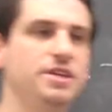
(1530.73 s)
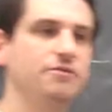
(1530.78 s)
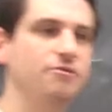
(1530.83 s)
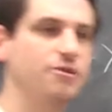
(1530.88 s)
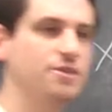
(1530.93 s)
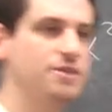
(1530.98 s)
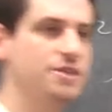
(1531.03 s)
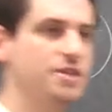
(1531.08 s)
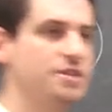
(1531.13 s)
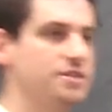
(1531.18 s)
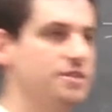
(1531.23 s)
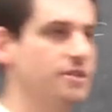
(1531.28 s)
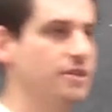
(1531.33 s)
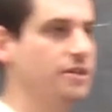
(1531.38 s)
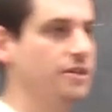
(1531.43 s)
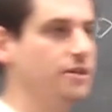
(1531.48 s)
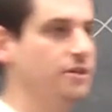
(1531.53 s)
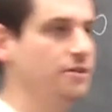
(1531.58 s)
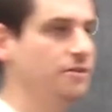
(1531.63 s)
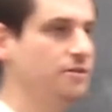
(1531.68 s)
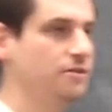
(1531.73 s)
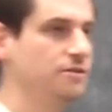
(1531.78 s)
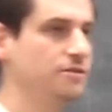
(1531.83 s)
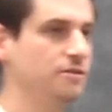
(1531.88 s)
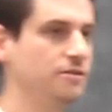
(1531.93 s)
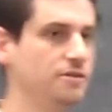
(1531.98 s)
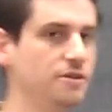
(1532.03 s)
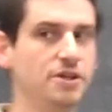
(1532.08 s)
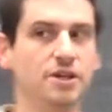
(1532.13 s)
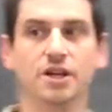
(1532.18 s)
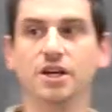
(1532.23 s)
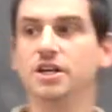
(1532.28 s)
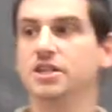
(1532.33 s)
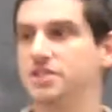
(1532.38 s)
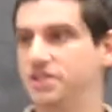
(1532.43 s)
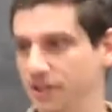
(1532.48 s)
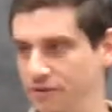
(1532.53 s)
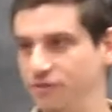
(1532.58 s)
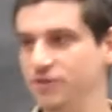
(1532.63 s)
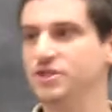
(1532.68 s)
a difference is the... Difference of the
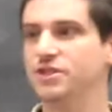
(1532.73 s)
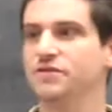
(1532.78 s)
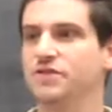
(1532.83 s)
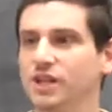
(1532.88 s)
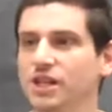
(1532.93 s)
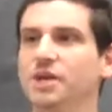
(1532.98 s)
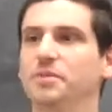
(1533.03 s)
limits. Difference of